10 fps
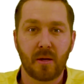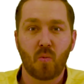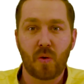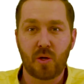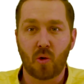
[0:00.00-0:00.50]

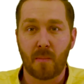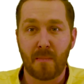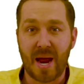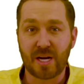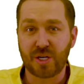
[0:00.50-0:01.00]
When you are
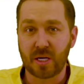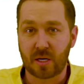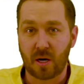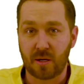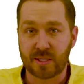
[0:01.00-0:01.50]
managing a
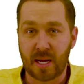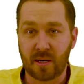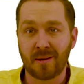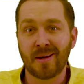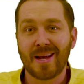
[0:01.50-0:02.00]
call
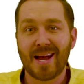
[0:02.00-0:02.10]
center,